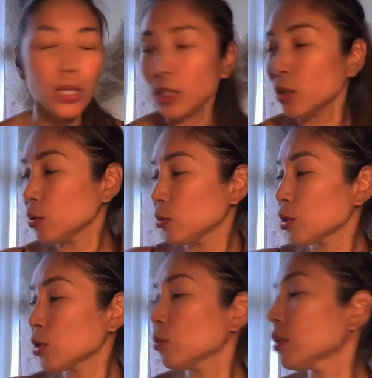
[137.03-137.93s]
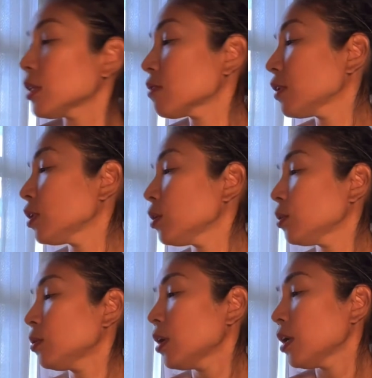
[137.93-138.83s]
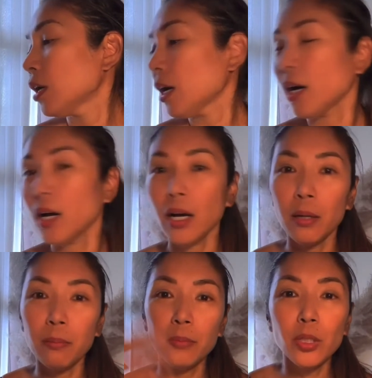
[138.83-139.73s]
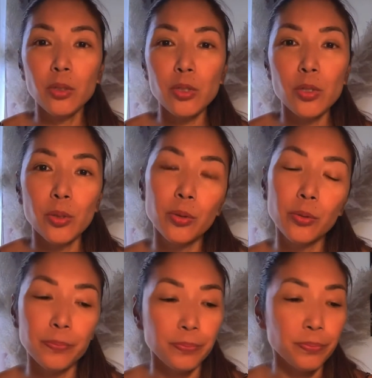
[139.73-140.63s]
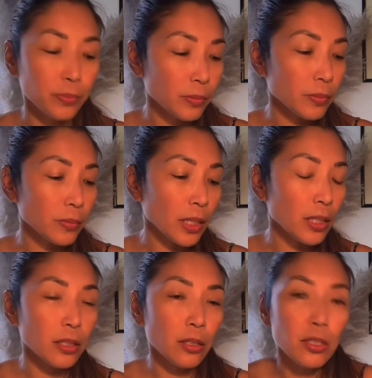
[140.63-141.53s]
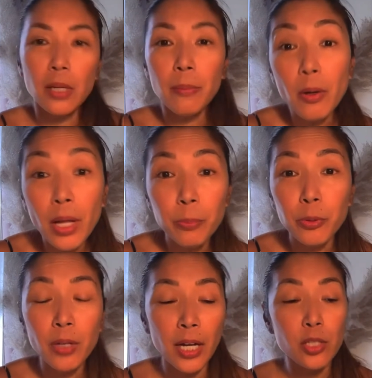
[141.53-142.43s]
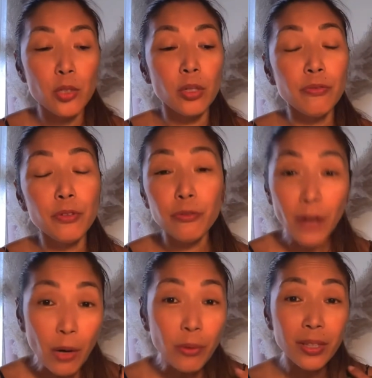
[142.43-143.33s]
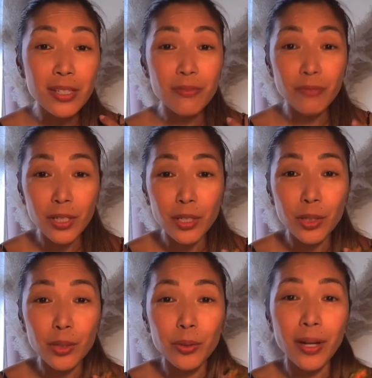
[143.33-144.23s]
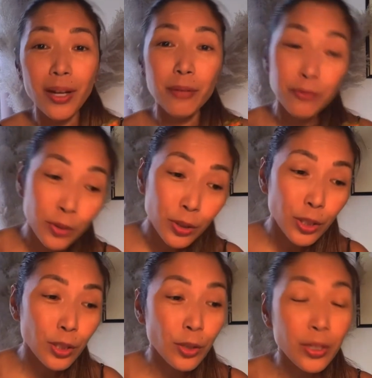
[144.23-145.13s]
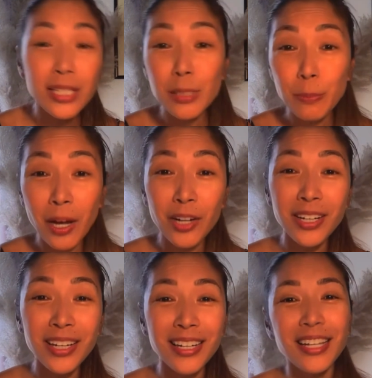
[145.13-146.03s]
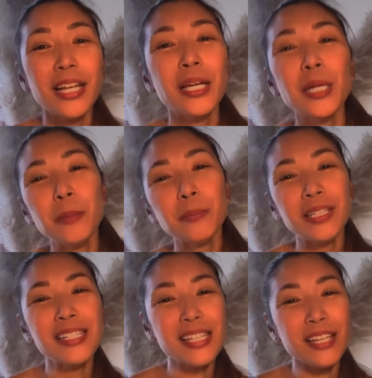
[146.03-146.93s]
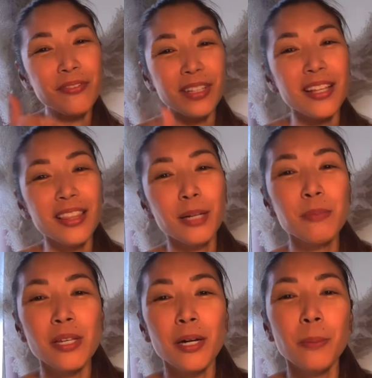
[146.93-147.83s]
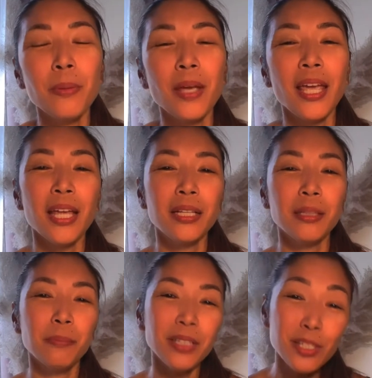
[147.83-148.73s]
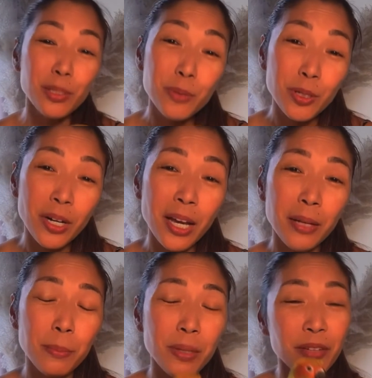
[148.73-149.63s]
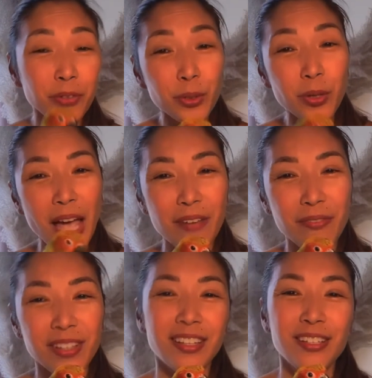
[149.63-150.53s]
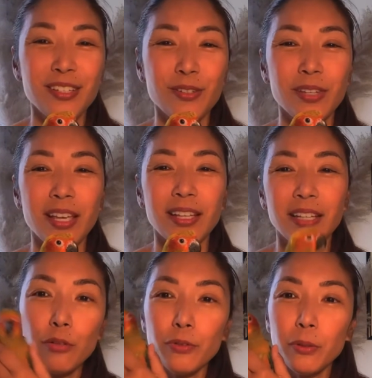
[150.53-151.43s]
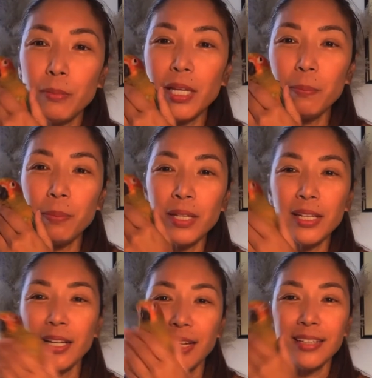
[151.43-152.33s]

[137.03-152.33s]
to shoot this video, um, you know, so it could somehow help you guys so if you found this video helpful or inspiring please give it a thumbs up and please subscribe if you haven't done so yet from me and peanut